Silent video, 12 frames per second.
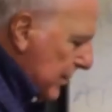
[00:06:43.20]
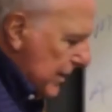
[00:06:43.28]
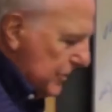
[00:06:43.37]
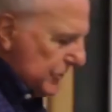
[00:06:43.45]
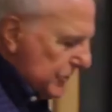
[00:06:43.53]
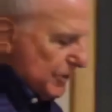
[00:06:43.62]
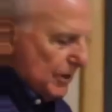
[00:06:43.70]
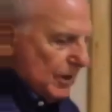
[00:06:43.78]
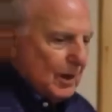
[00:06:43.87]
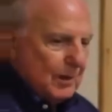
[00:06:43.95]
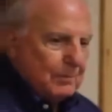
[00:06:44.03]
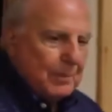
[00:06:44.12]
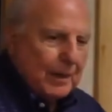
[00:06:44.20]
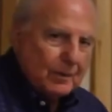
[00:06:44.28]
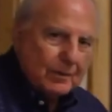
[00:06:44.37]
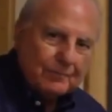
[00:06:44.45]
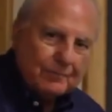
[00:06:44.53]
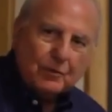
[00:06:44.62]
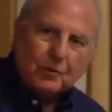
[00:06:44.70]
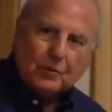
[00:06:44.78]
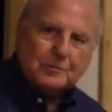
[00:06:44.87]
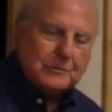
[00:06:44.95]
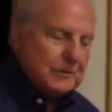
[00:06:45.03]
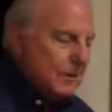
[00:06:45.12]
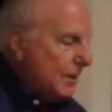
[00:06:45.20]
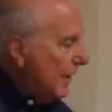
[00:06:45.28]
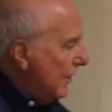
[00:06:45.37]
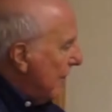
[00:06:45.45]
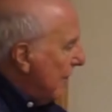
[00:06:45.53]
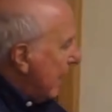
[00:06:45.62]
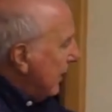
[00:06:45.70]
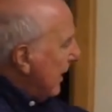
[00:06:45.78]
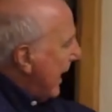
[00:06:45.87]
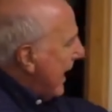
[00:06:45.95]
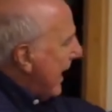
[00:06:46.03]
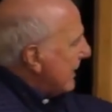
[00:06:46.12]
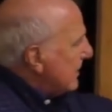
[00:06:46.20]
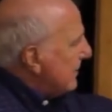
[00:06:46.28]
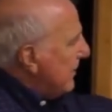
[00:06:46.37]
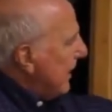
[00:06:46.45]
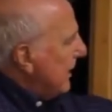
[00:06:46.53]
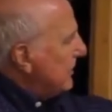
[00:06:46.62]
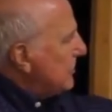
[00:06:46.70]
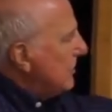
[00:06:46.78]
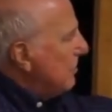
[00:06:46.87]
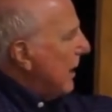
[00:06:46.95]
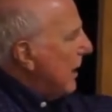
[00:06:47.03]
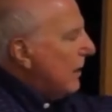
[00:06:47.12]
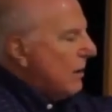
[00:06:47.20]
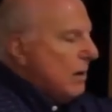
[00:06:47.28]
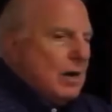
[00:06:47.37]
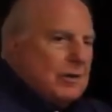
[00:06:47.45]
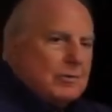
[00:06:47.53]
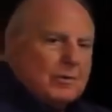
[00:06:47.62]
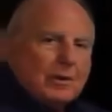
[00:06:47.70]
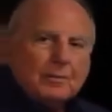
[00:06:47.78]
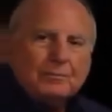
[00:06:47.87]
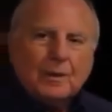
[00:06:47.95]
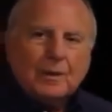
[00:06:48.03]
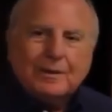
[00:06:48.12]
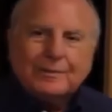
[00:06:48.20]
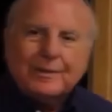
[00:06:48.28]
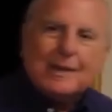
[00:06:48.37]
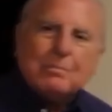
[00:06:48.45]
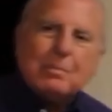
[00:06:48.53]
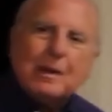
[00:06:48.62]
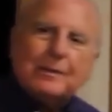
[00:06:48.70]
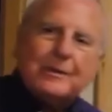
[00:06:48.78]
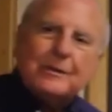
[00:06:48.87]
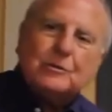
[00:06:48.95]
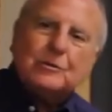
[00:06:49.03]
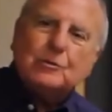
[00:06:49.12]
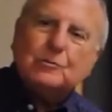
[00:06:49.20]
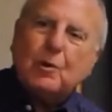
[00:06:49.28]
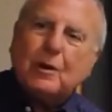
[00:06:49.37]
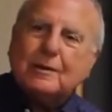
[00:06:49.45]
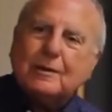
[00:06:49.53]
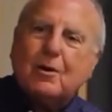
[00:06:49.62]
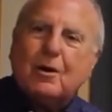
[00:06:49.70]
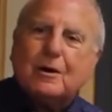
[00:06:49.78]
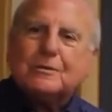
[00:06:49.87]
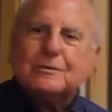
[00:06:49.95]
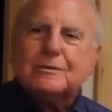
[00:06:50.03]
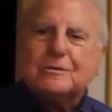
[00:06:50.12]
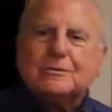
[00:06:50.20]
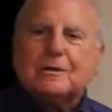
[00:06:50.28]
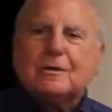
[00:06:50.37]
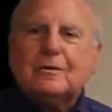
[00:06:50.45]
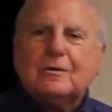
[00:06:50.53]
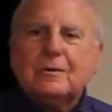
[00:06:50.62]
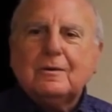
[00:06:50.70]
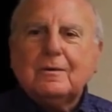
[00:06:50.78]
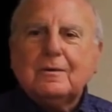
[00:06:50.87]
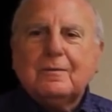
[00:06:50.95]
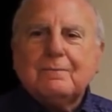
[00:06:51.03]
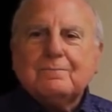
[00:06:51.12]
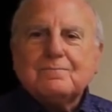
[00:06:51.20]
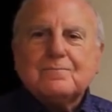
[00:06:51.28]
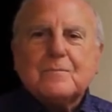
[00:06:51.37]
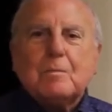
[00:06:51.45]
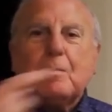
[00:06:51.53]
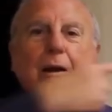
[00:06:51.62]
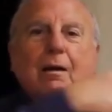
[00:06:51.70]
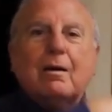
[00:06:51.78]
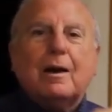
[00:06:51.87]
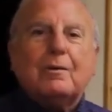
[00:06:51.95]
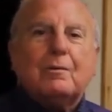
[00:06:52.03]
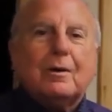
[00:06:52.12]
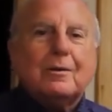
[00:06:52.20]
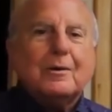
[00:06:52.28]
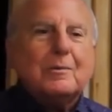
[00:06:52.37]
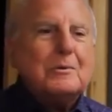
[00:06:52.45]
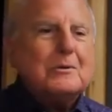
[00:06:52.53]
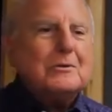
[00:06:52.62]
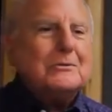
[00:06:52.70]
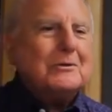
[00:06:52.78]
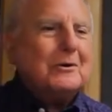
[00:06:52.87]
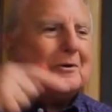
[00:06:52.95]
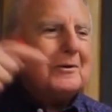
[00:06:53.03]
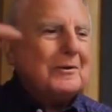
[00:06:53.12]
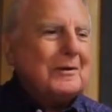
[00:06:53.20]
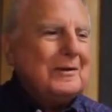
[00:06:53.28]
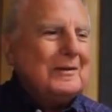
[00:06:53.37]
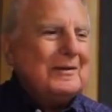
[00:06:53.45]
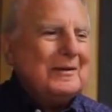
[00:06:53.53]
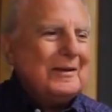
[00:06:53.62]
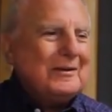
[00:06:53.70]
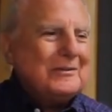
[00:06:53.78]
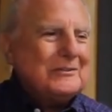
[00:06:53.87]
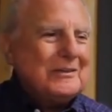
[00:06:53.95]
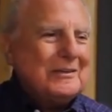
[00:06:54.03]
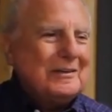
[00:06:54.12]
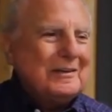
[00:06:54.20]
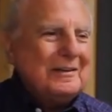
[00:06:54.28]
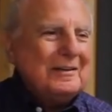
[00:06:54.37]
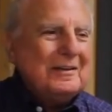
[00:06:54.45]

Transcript: very interesting compound of herbs that activates the mitochondria. Think about this. Who's working the hardest in the cell? The mitochondria. They're producing all the energy.